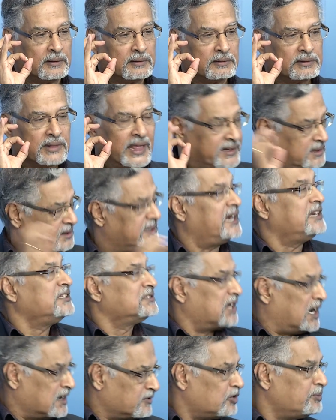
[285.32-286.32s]
That is
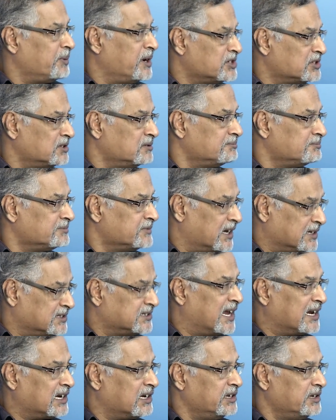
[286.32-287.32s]
transformational, yeah.
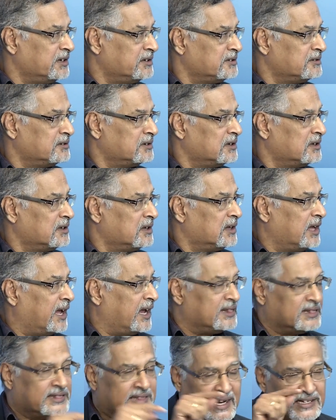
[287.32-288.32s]
Exactly. You know?
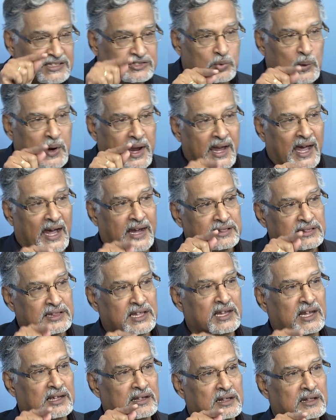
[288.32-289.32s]
And that's where I
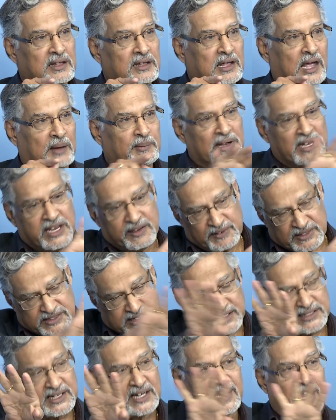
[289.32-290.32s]
think... I mean, leave
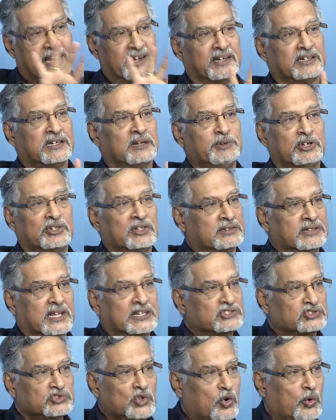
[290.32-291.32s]
aside the character, because
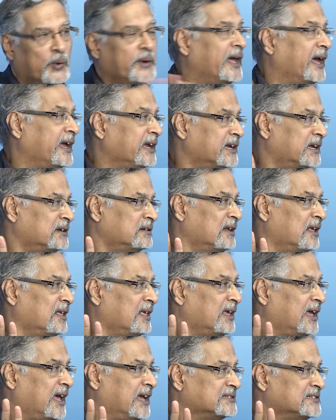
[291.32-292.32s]
there's no way I can
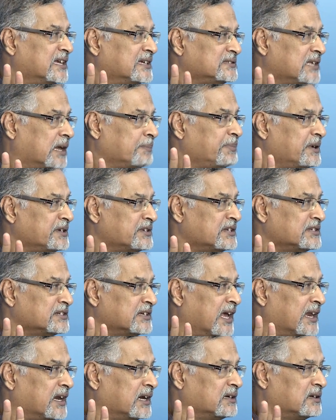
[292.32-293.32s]
assess that person's
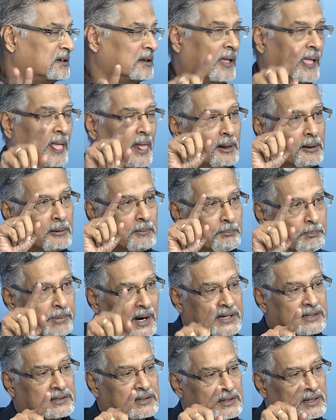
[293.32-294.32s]
character.
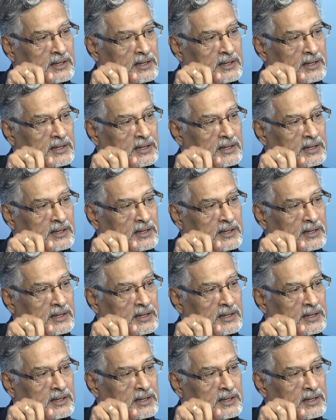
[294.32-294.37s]
But